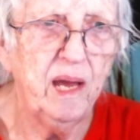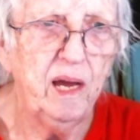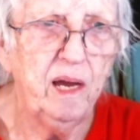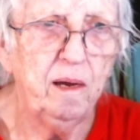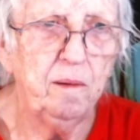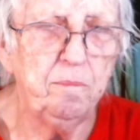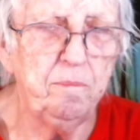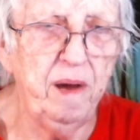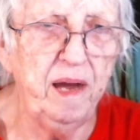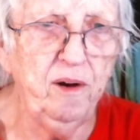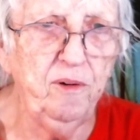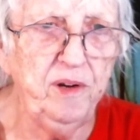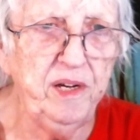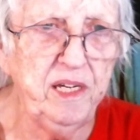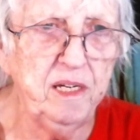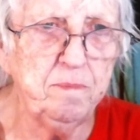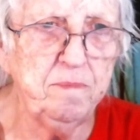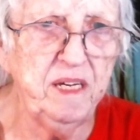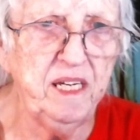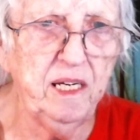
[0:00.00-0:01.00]
Mary
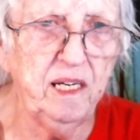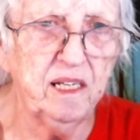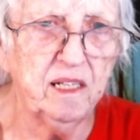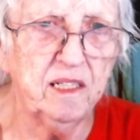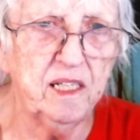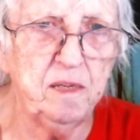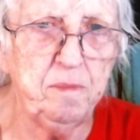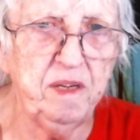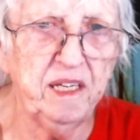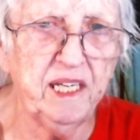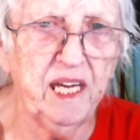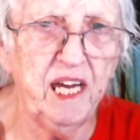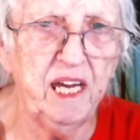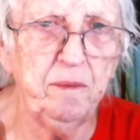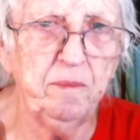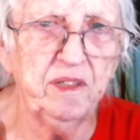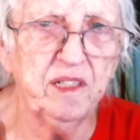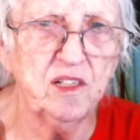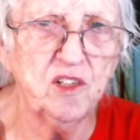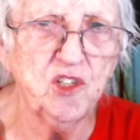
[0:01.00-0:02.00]
immediately
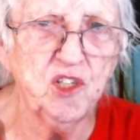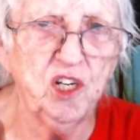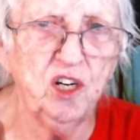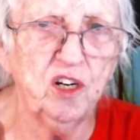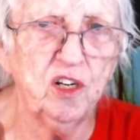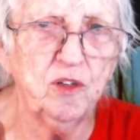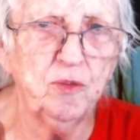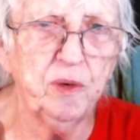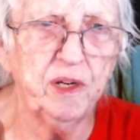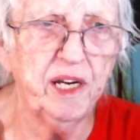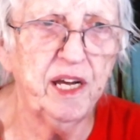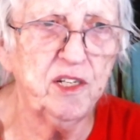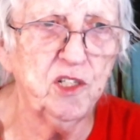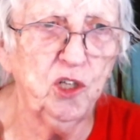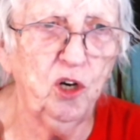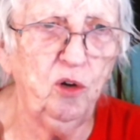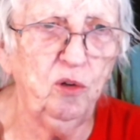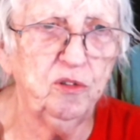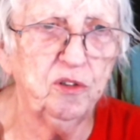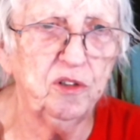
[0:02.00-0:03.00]
became concerned when I
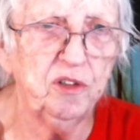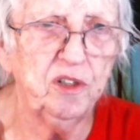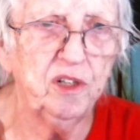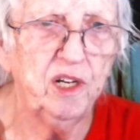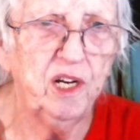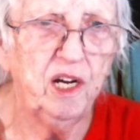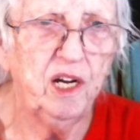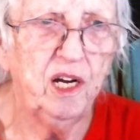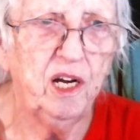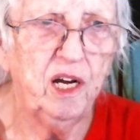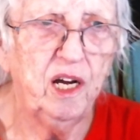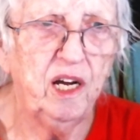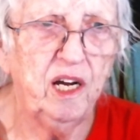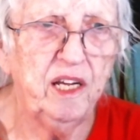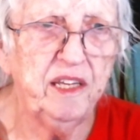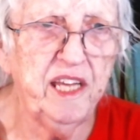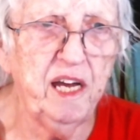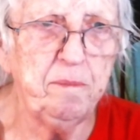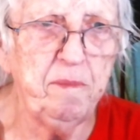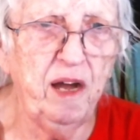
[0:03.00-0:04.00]
told her
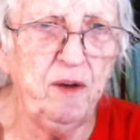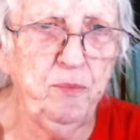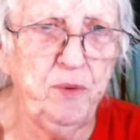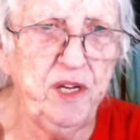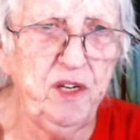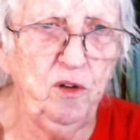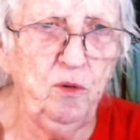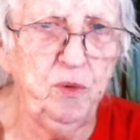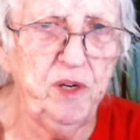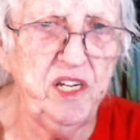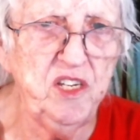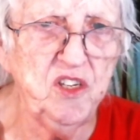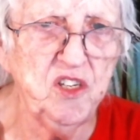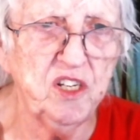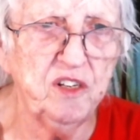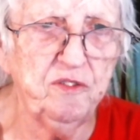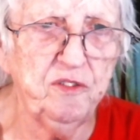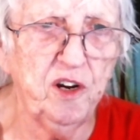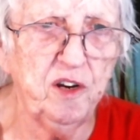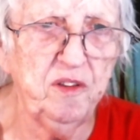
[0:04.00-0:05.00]
that my real
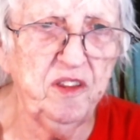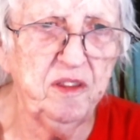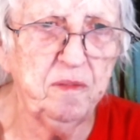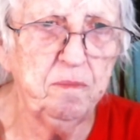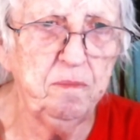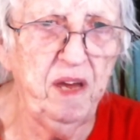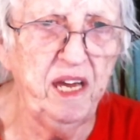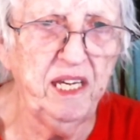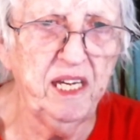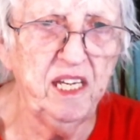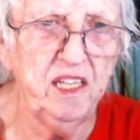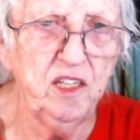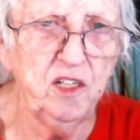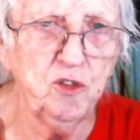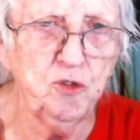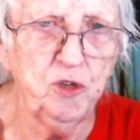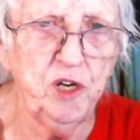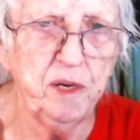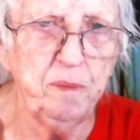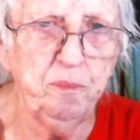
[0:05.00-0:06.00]
reason for making the
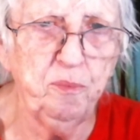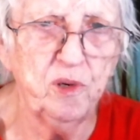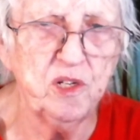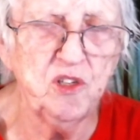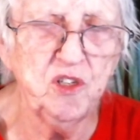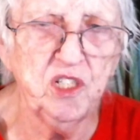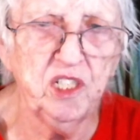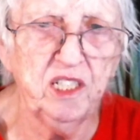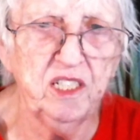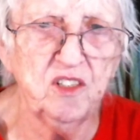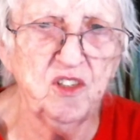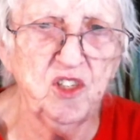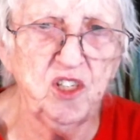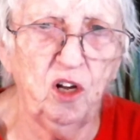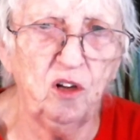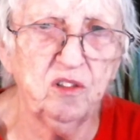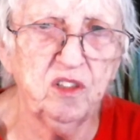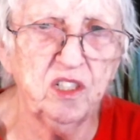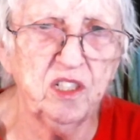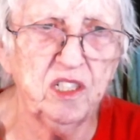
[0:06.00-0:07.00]
trip was to
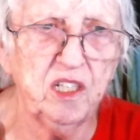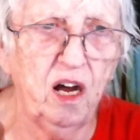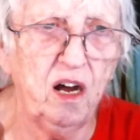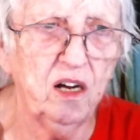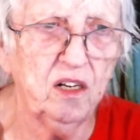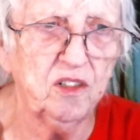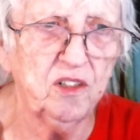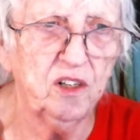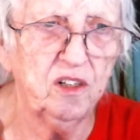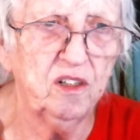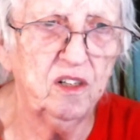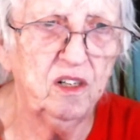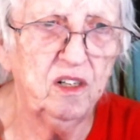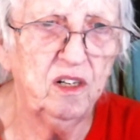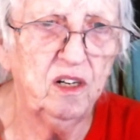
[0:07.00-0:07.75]
consult a doctor.